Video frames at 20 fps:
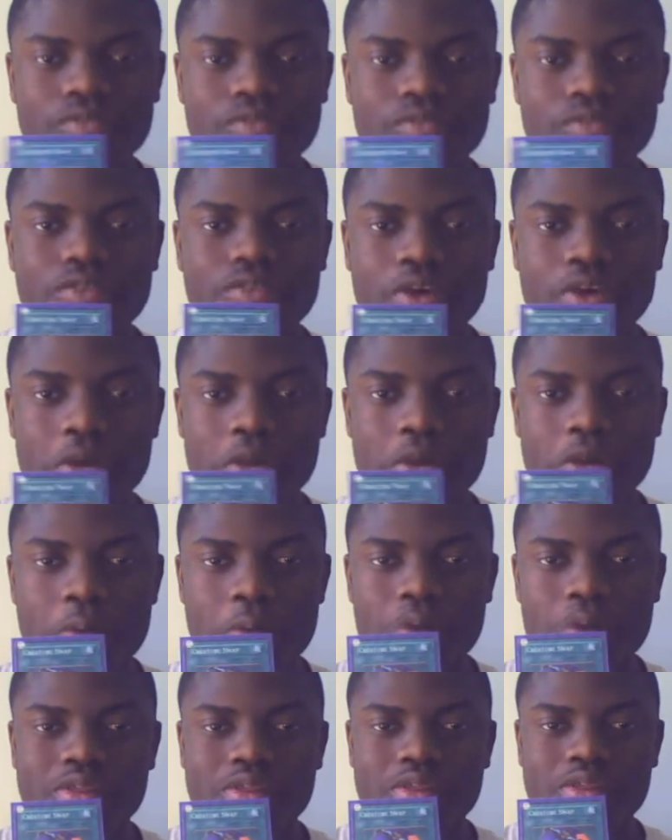for your
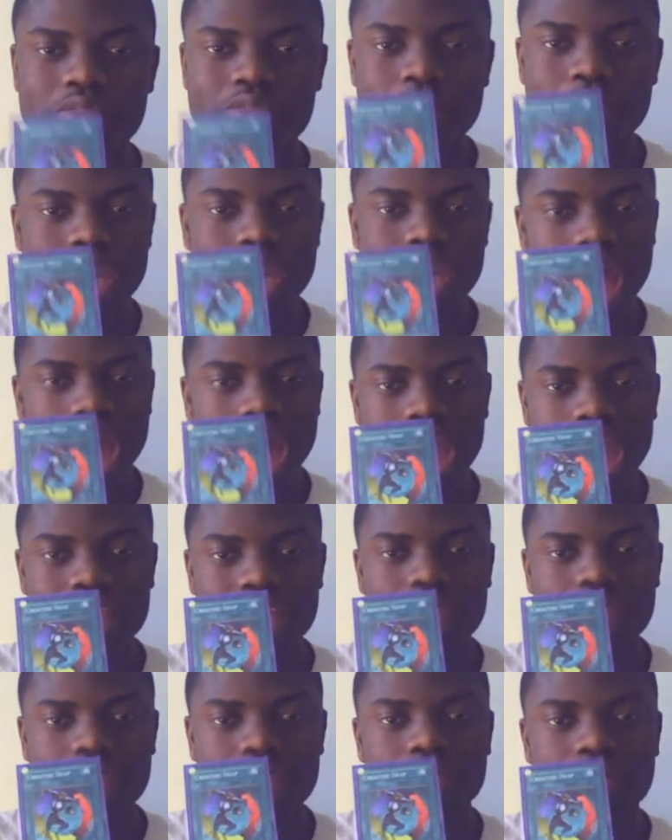opponent's big high
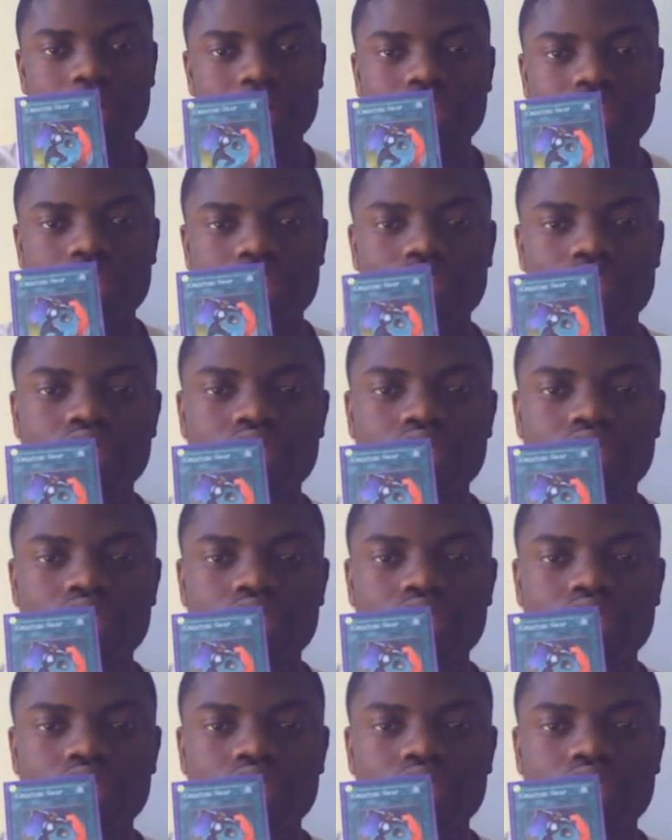level monsters.